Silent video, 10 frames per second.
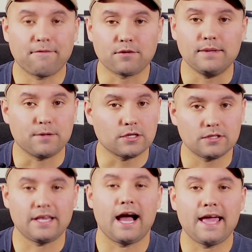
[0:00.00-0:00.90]
And for me
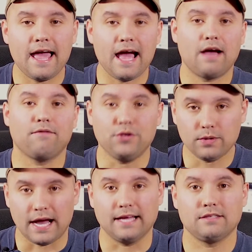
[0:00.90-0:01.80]
personally, I have you
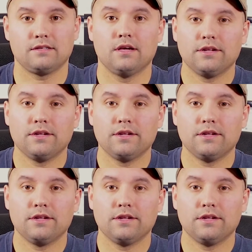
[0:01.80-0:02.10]
guys